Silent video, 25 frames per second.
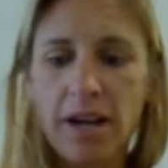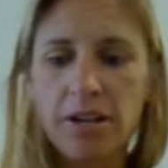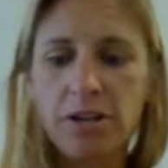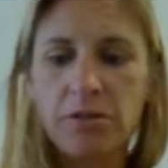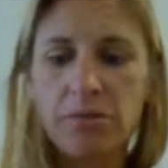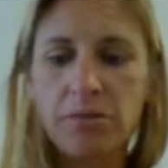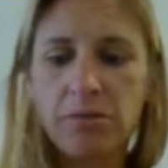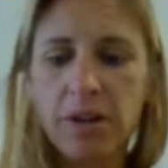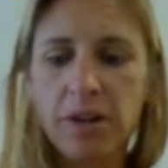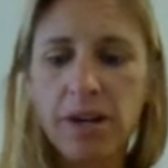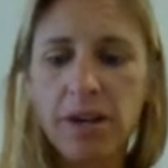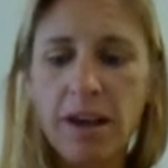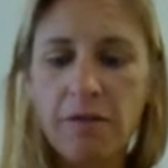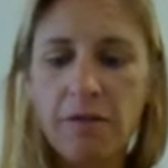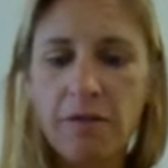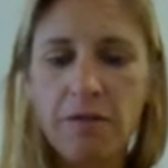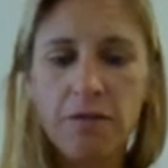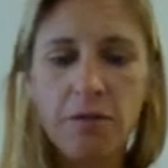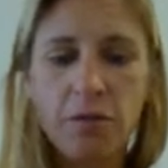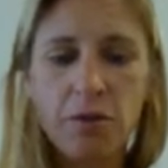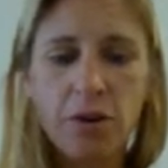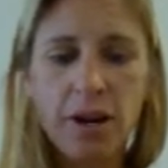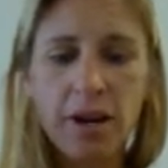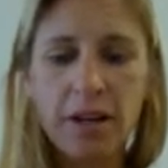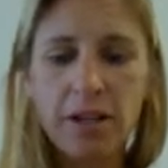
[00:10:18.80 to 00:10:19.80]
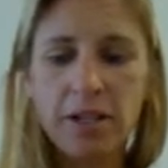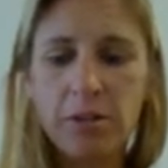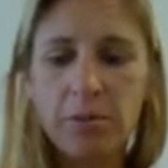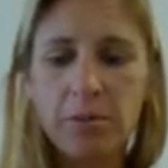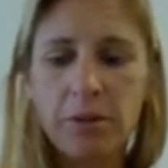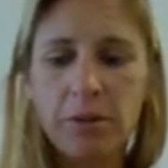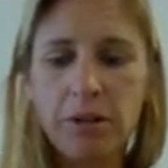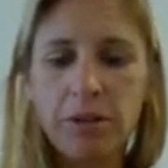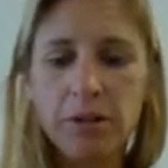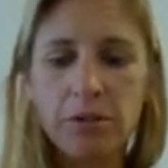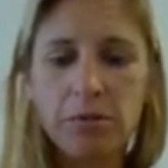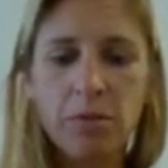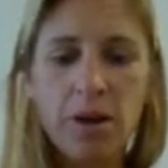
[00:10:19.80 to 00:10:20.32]
so I'm going to have 4x
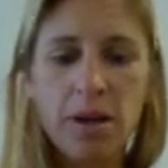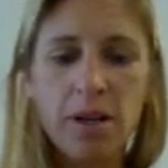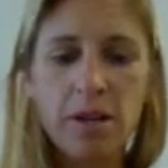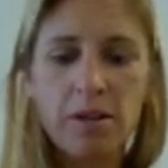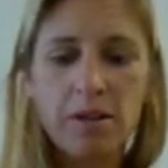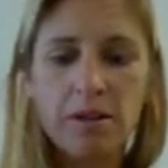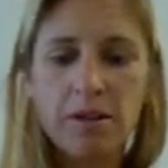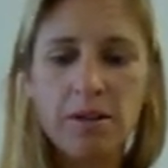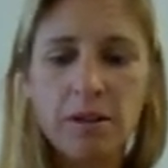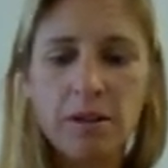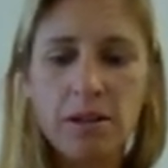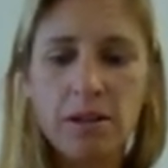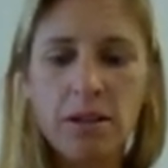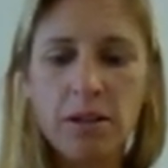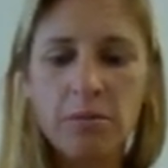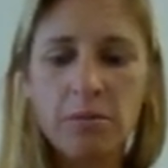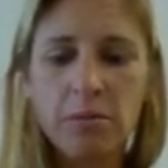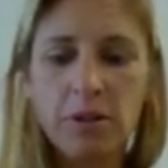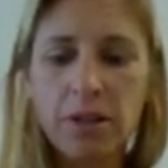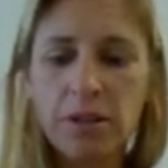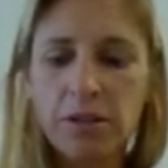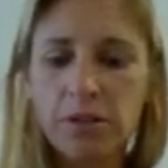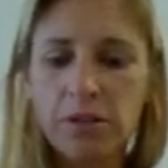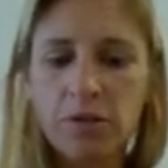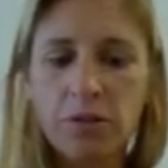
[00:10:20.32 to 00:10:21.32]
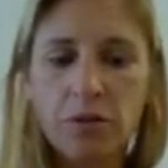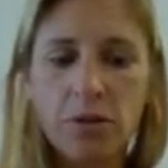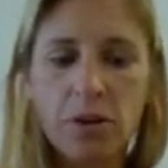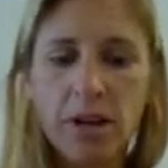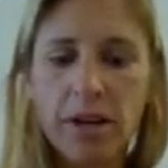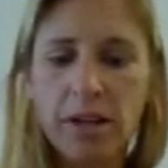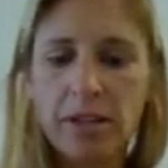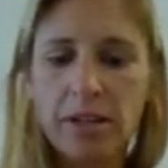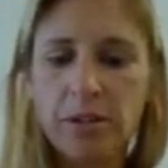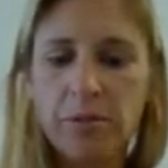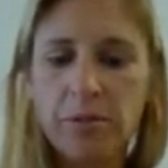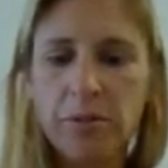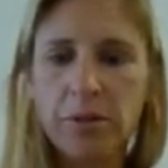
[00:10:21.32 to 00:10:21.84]
plus 1 plus
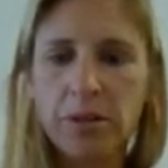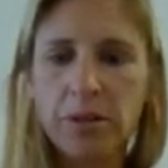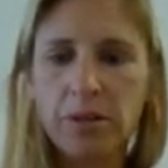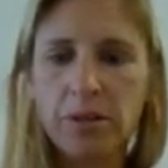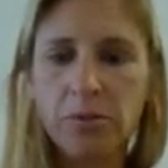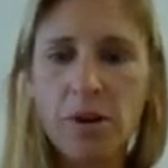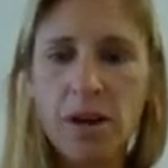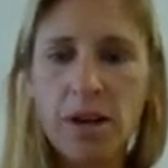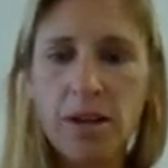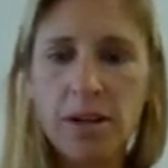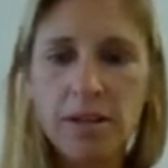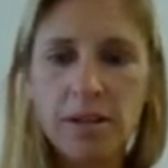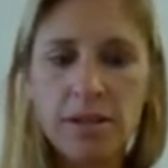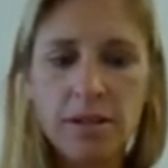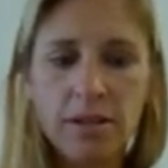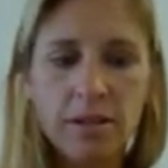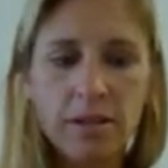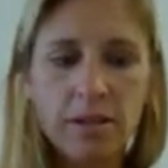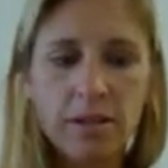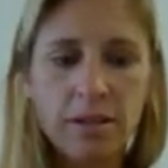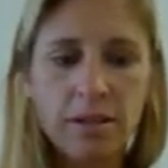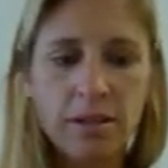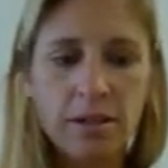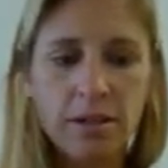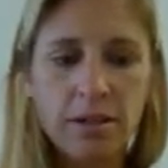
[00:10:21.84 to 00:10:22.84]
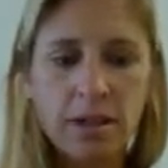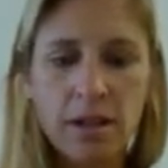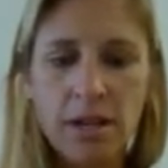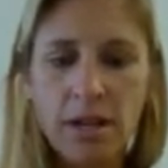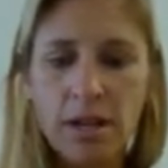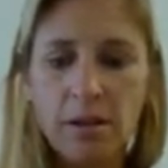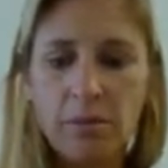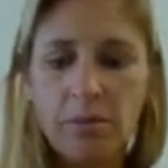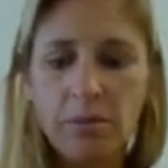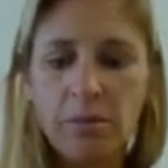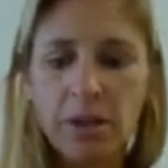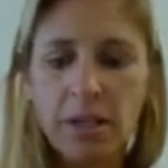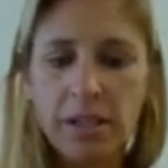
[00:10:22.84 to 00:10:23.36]
4x plus 1
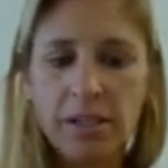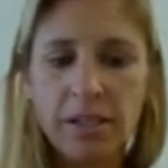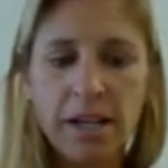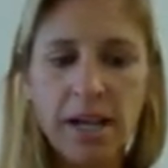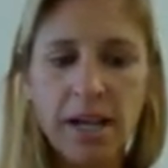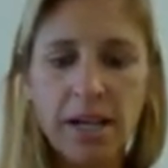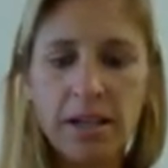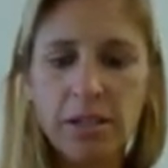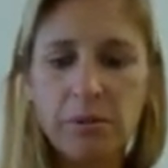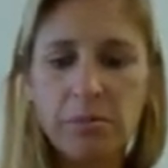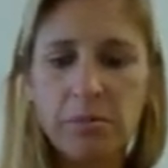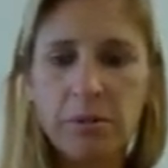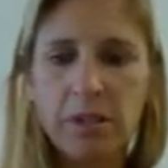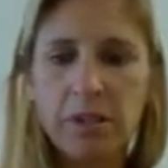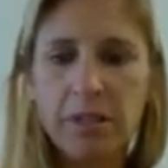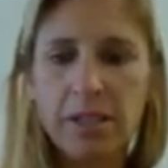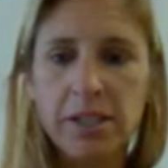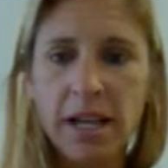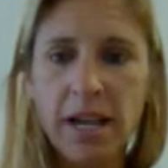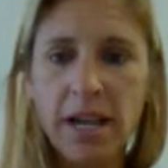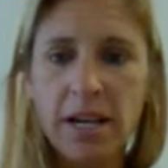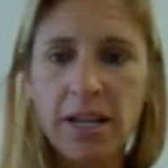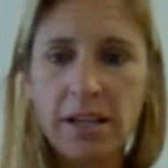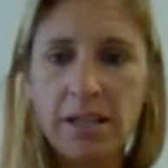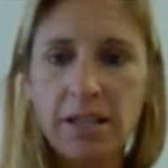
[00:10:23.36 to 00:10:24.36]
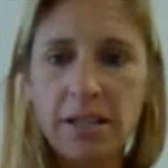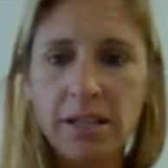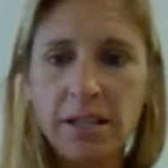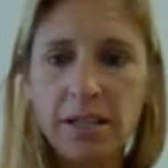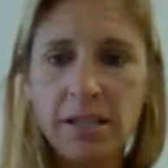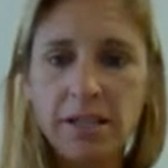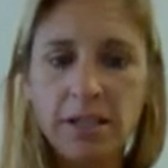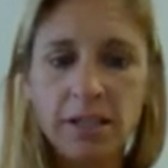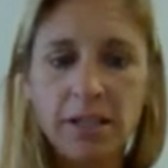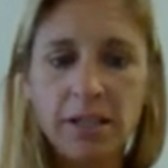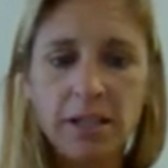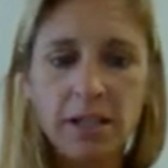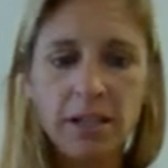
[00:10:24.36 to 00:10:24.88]
plus
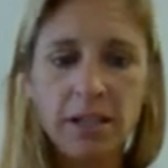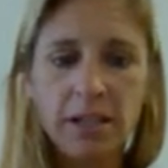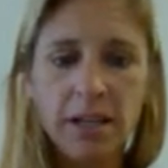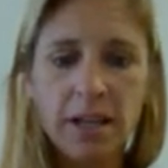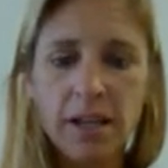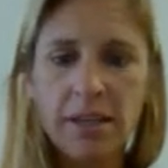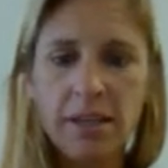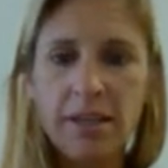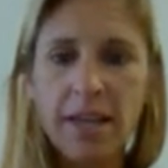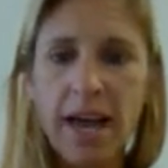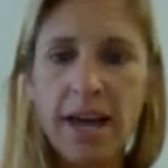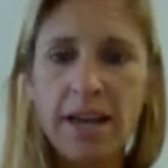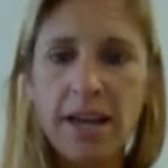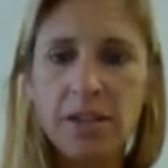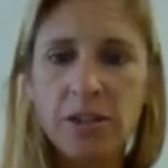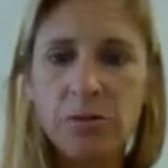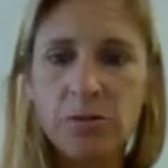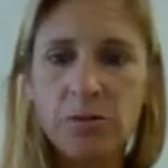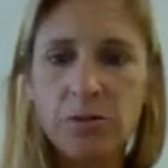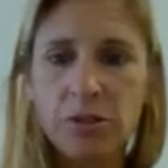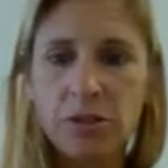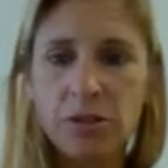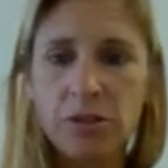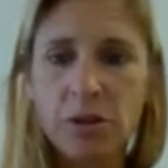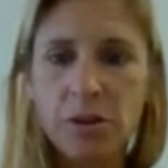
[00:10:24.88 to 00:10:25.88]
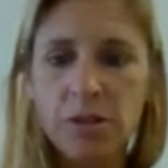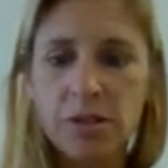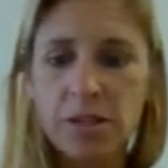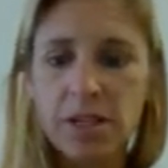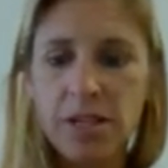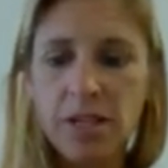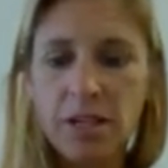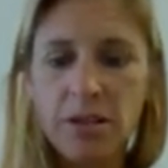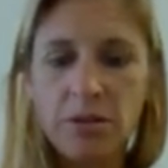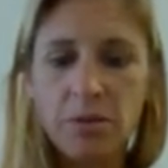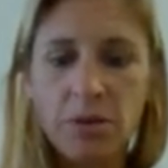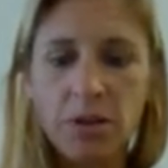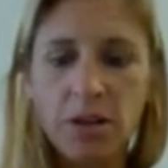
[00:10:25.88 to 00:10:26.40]
x. That's what's going to
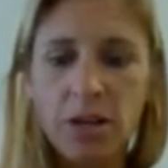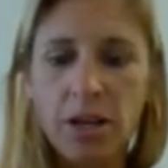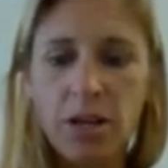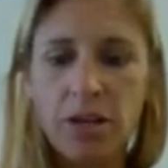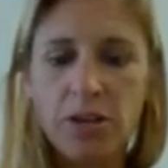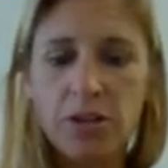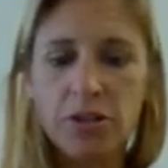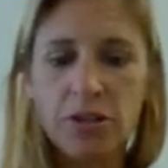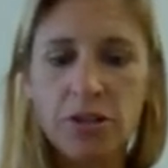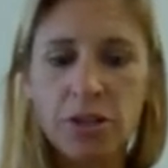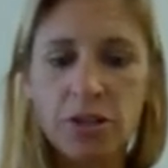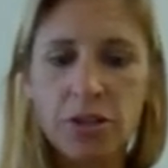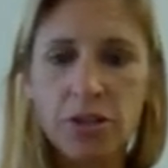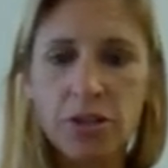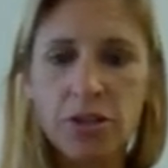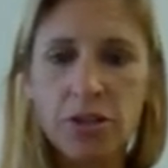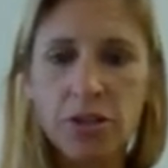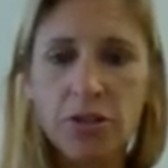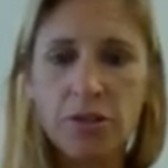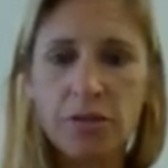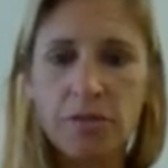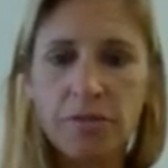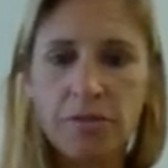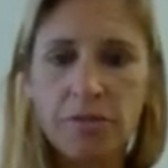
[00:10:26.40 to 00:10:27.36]
equal 102.